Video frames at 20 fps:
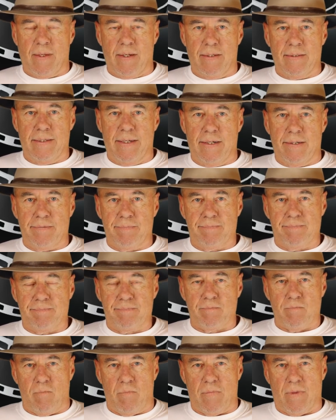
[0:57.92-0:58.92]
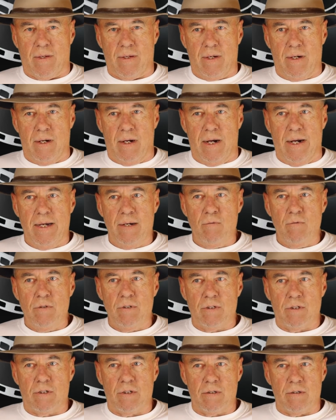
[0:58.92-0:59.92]
Now, I
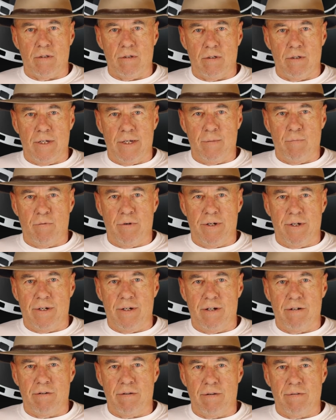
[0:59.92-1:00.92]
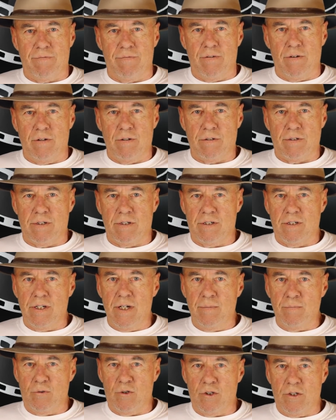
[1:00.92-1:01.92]
was laboring under the false
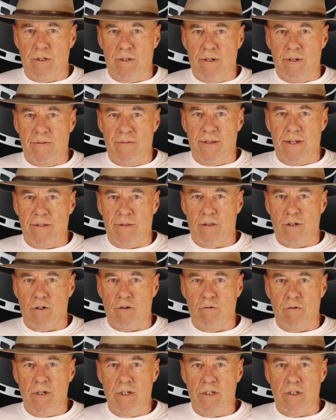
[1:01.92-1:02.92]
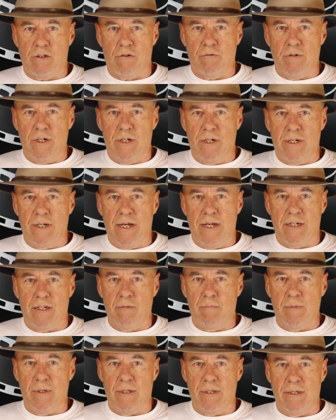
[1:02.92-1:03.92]
assumption that the green screen had to be